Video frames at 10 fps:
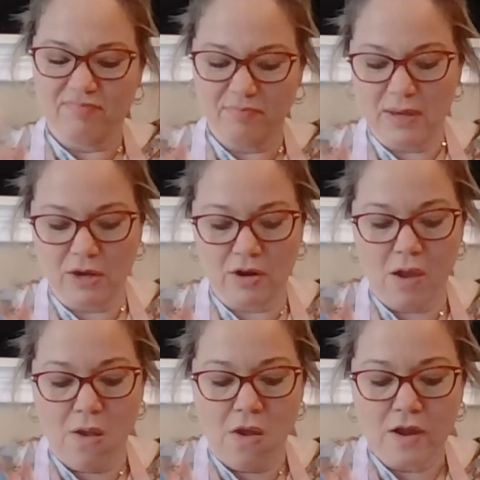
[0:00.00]
bigger.
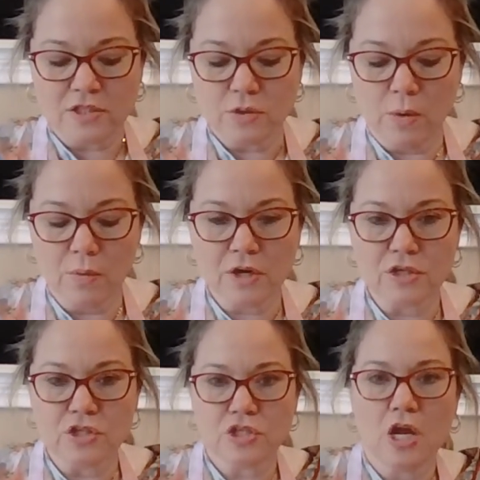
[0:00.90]
So what we're going
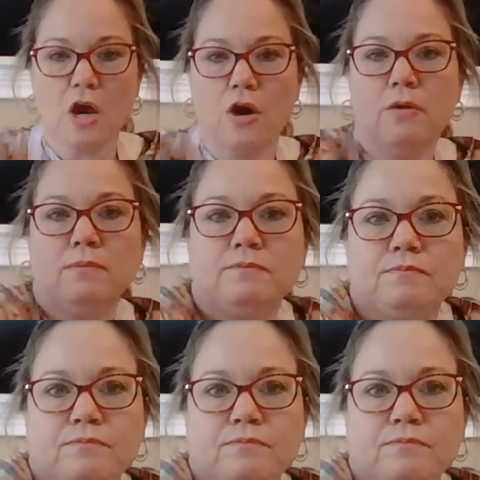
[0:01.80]
to show